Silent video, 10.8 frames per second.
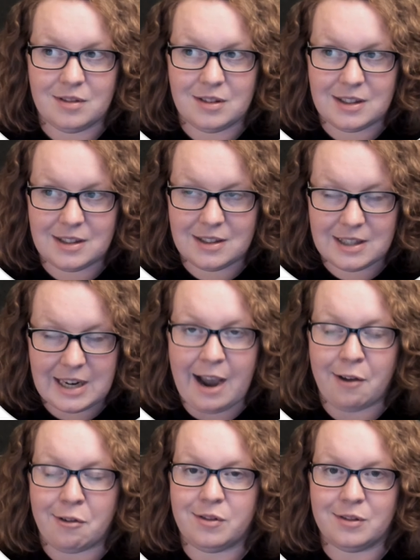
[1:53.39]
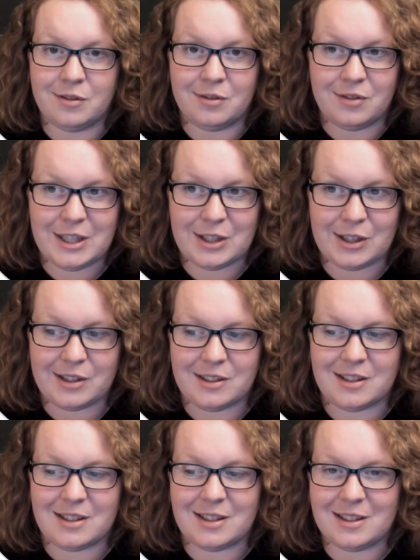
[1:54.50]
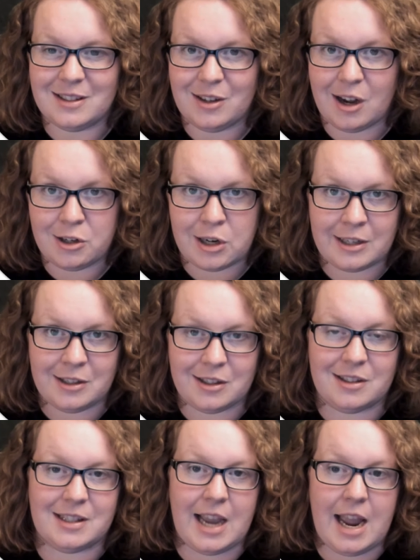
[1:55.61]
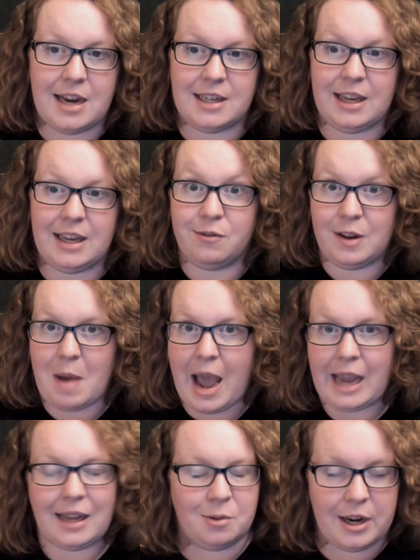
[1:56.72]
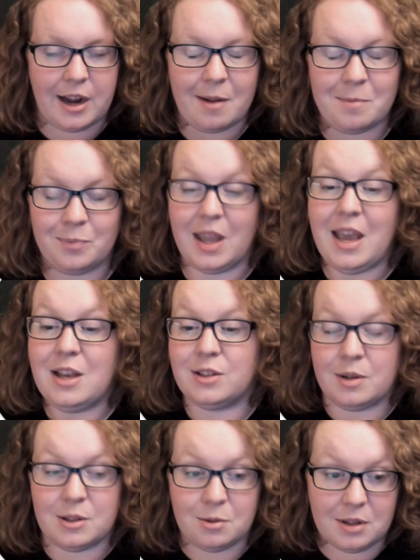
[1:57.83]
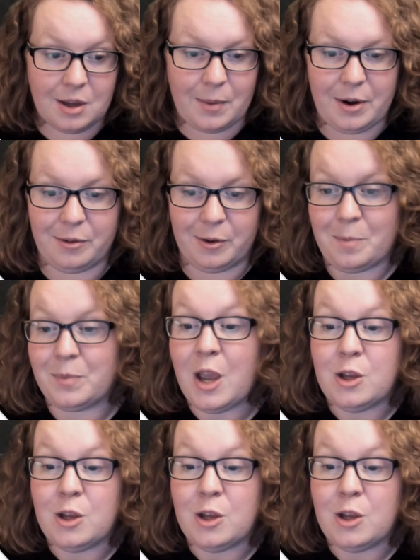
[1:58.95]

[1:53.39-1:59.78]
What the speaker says: staff, interns, contractors, and to give feedback and whatnot. So it's really quite wonderful. So